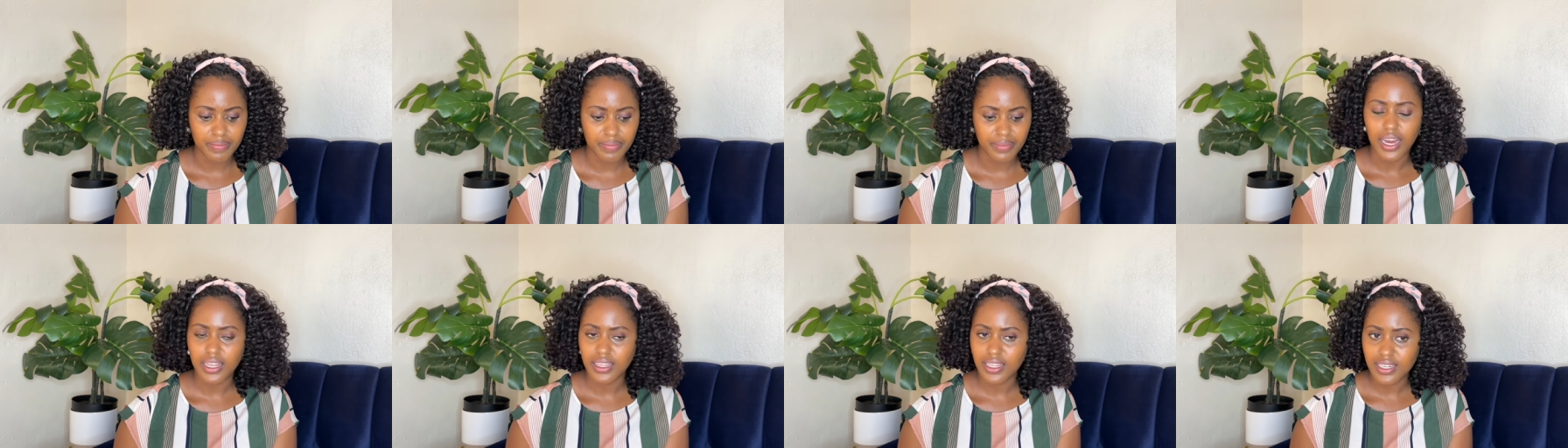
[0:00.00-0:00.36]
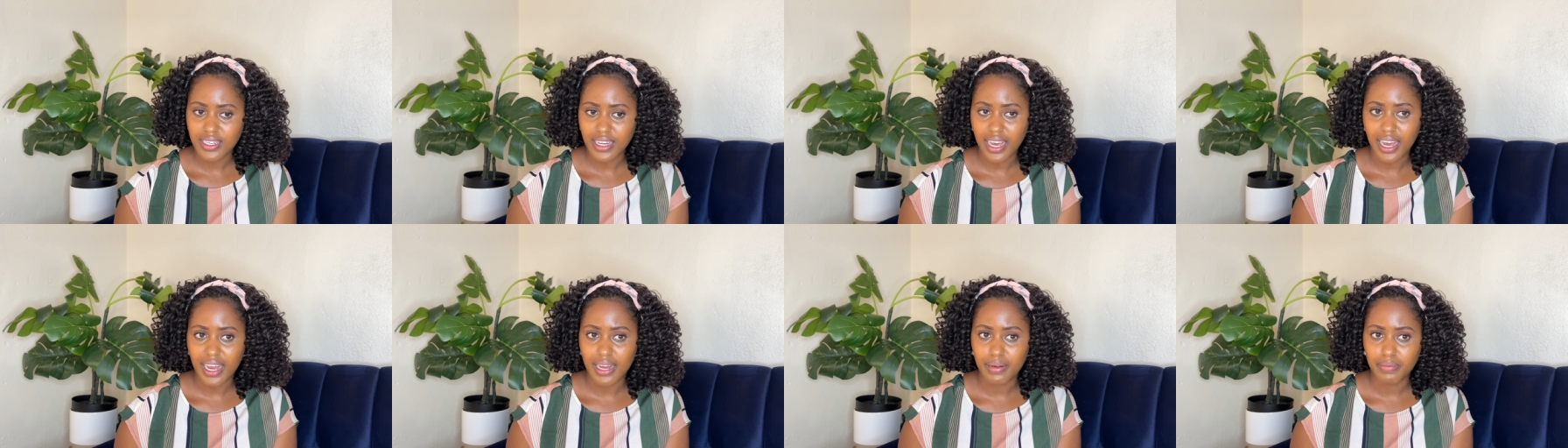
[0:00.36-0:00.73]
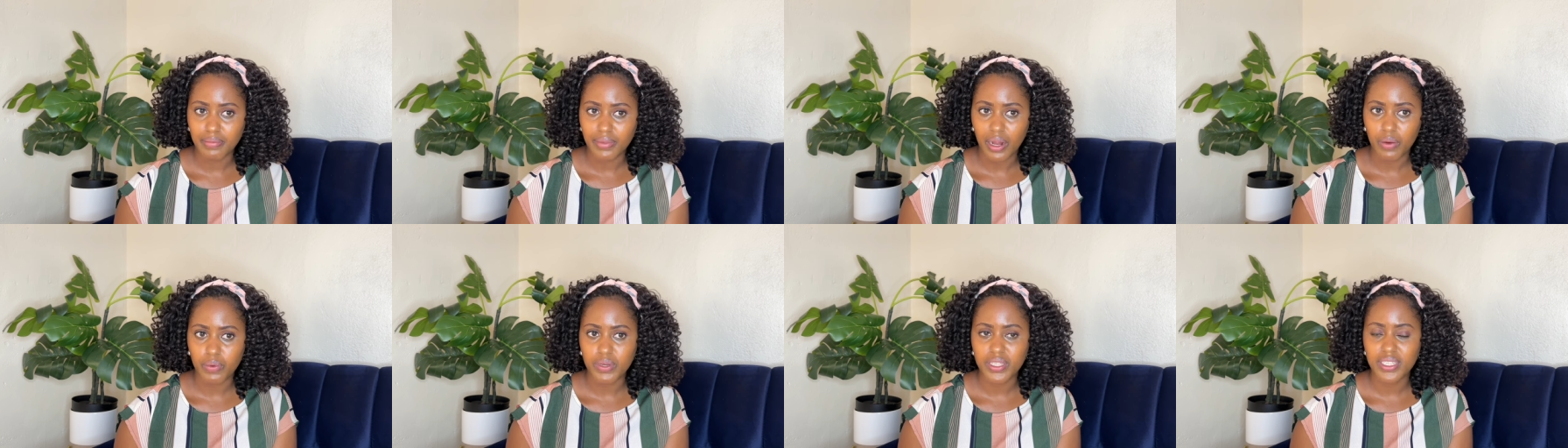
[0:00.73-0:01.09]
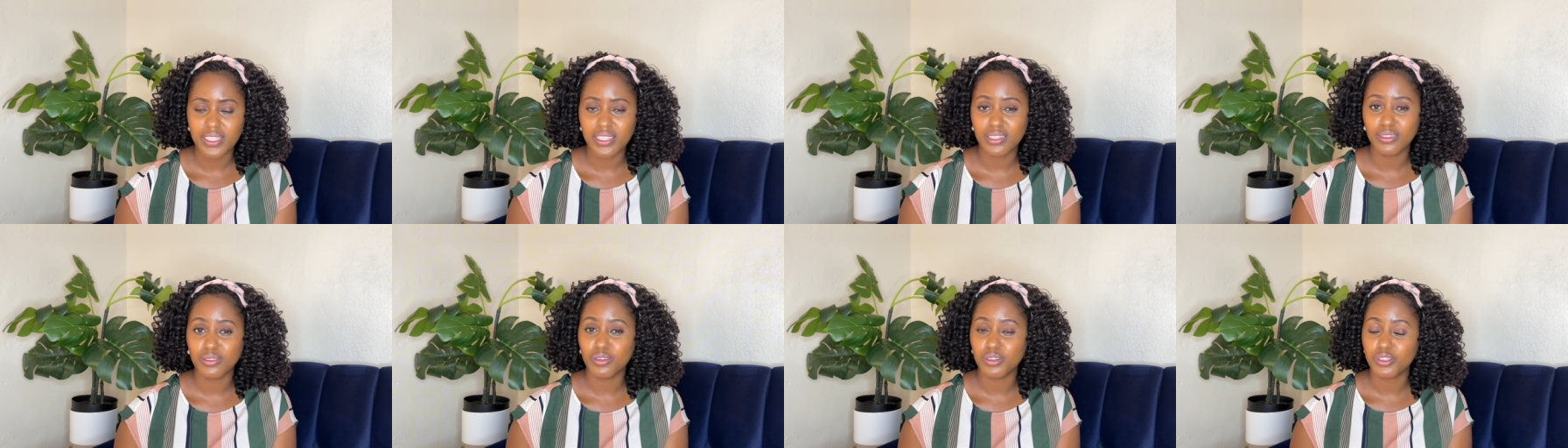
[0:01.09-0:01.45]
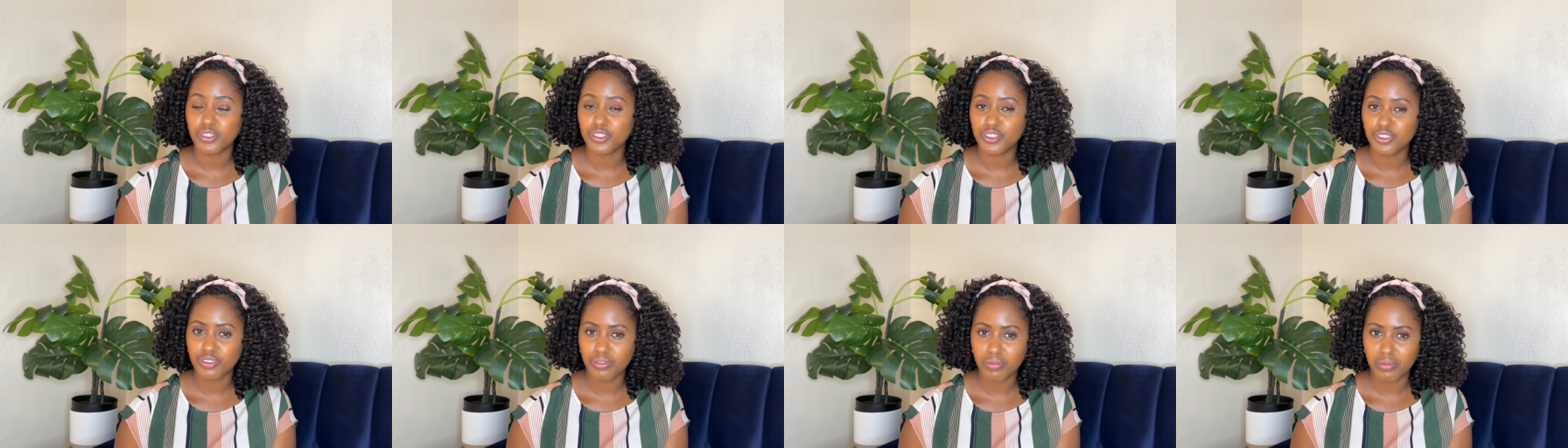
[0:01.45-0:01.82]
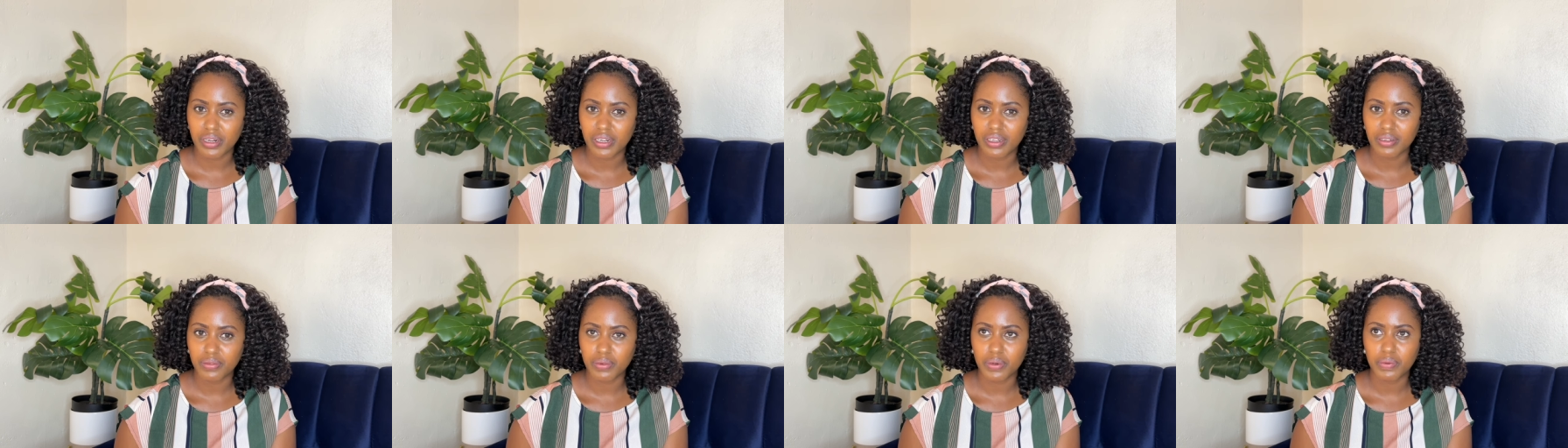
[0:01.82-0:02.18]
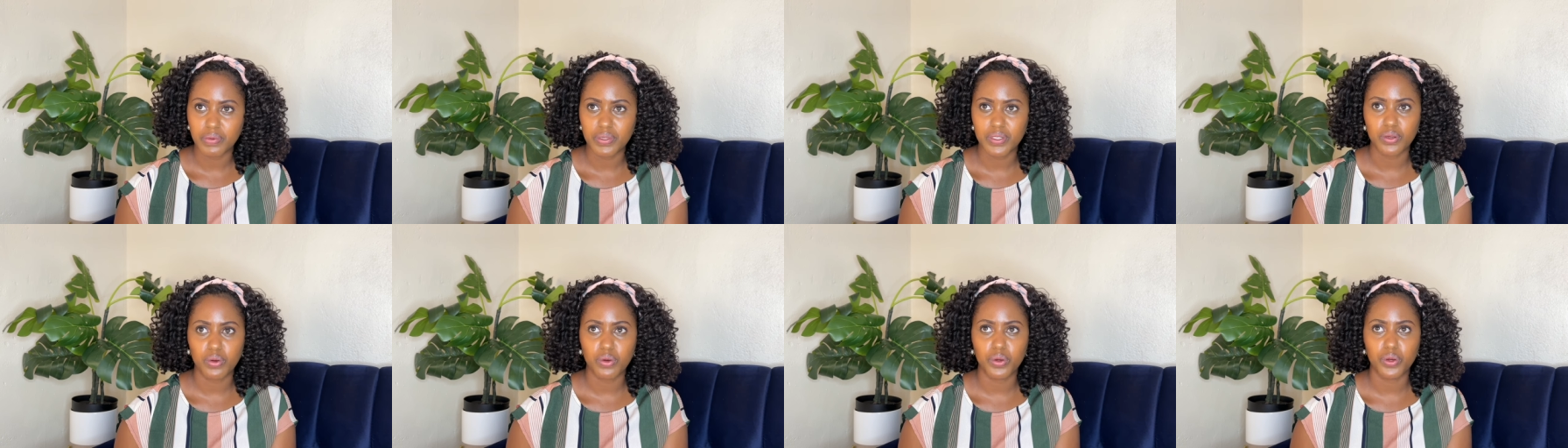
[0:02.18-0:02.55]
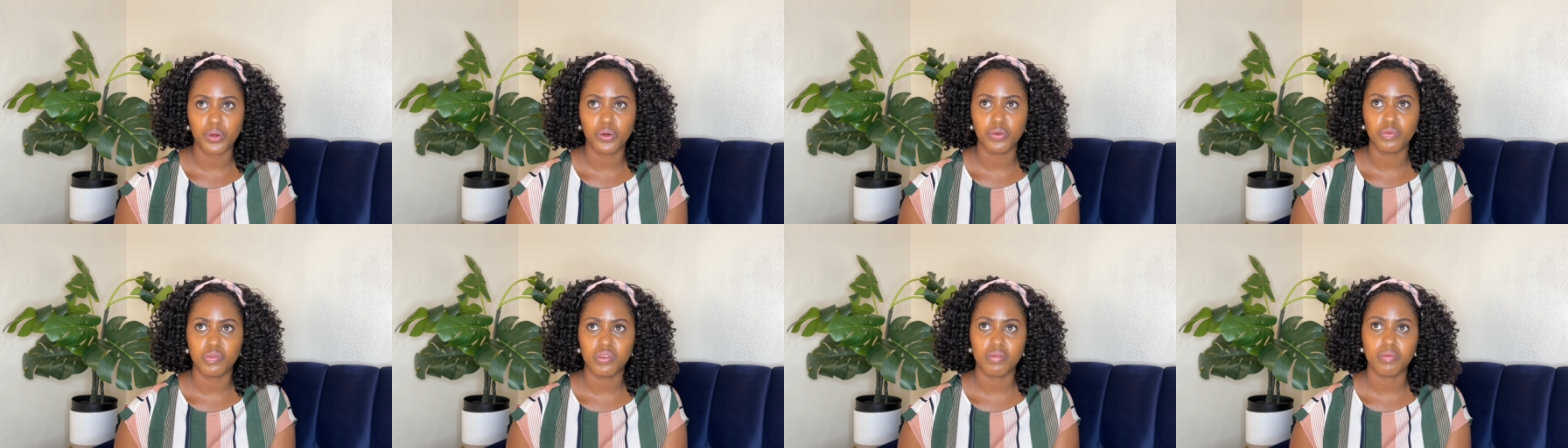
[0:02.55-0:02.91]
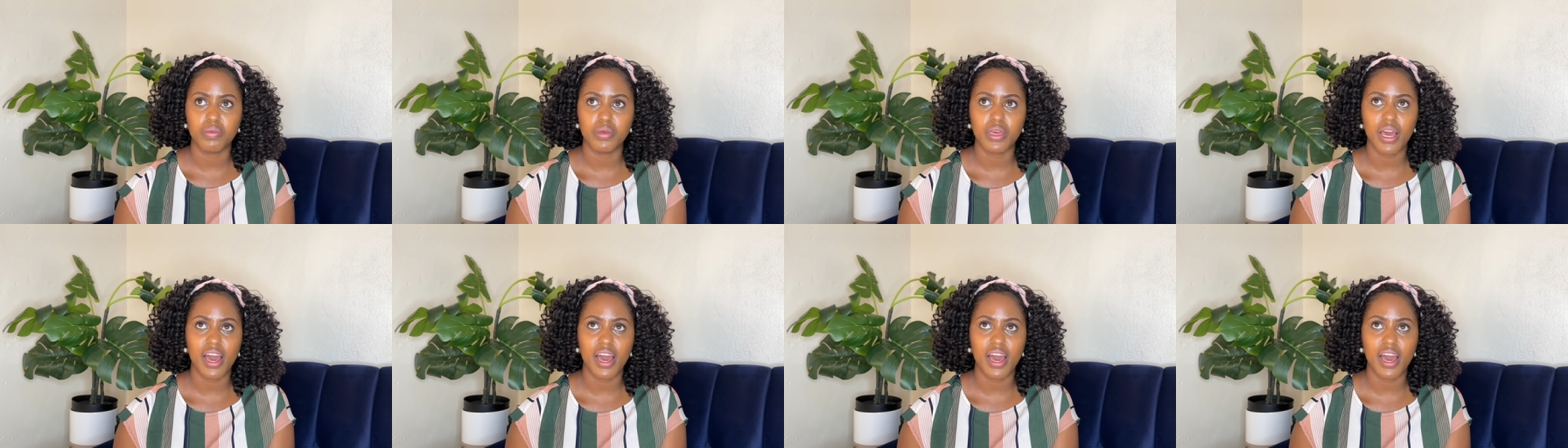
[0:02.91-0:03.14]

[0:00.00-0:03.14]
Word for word: At that time, I was still not sure what was going on with me.